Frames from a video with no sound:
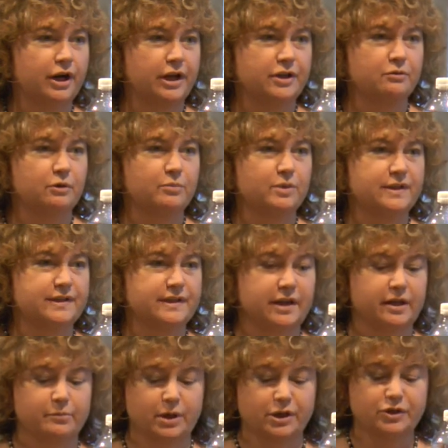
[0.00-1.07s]
at
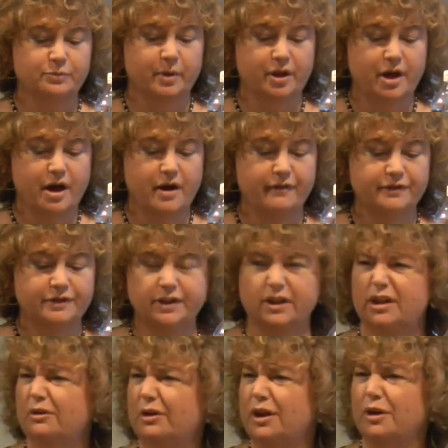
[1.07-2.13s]
UMBC, much beloved.
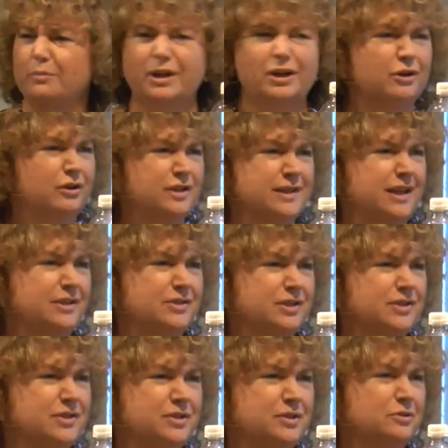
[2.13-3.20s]
Can you hear me or is that
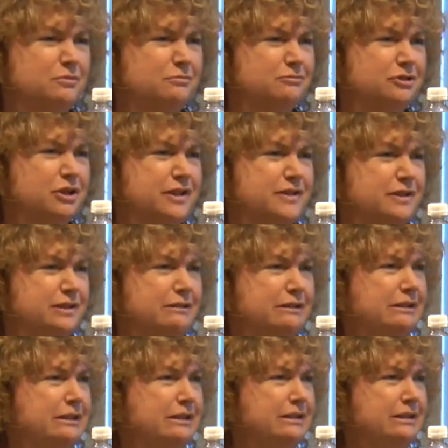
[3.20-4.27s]
just too crazy?
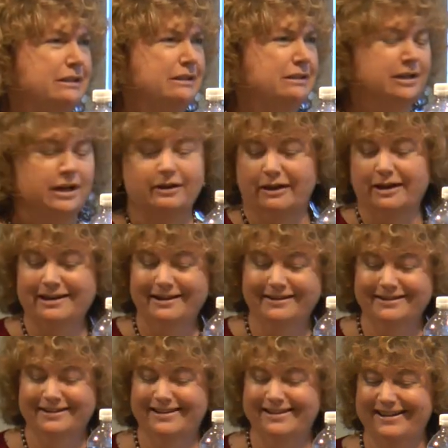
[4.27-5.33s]

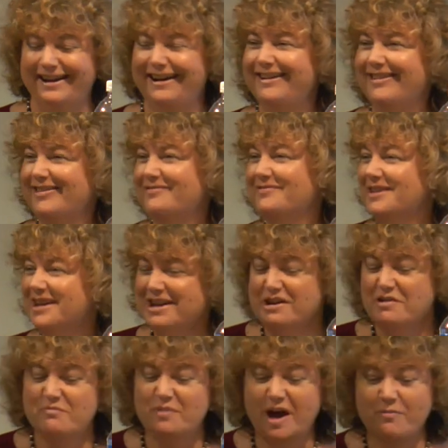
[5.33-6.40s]
Yeah. um,
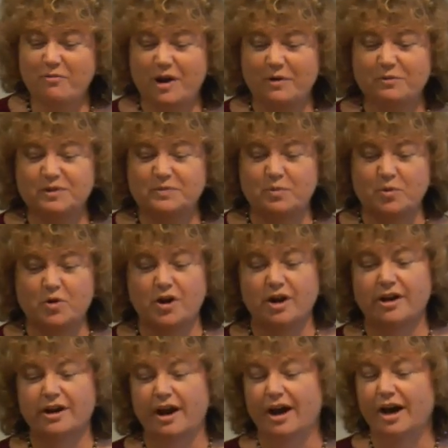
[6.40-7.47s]
Bob Webb was
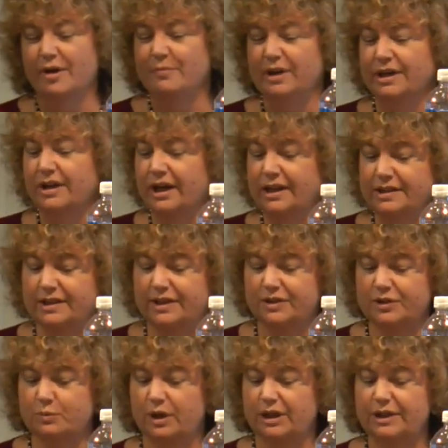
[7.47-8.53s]
born um, in
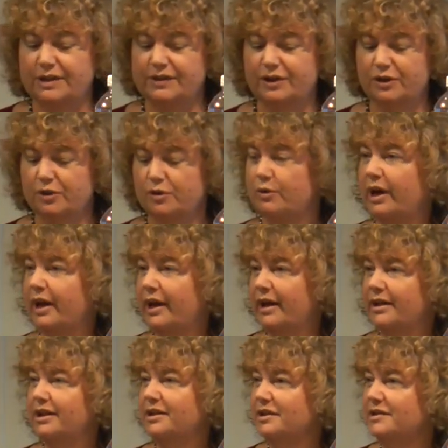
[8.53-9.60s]
1922,
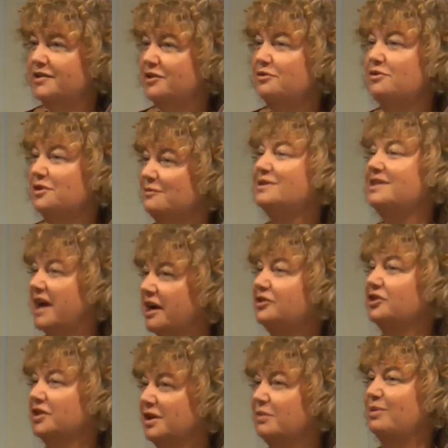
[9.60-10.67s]
and in his youth he was
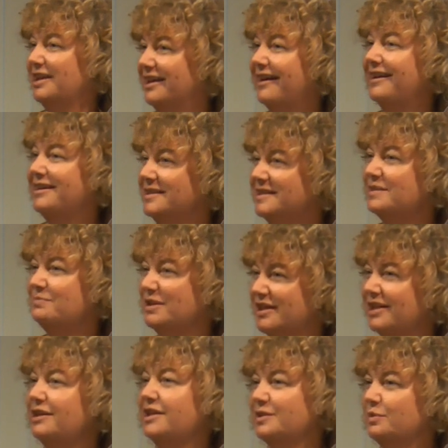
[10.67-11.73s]
actually a pianist, but
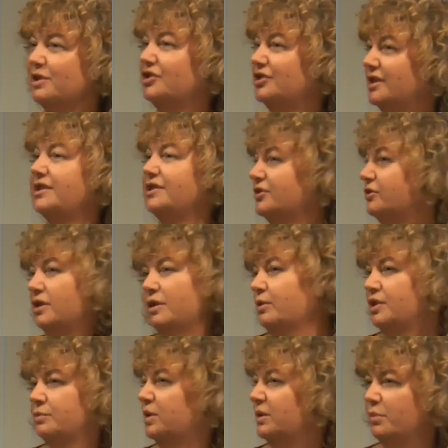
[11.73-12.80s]
then he switched to history,
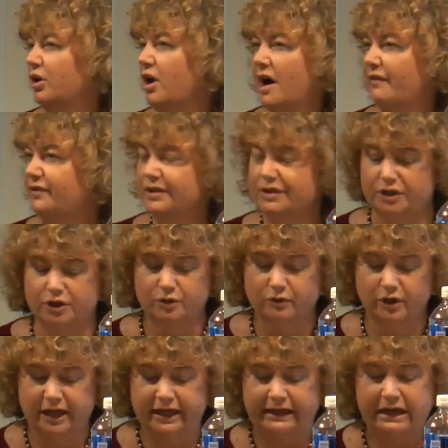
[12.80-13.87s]
which people often do,
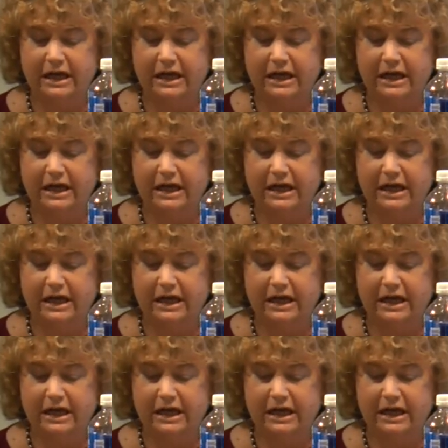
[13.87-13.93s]
right?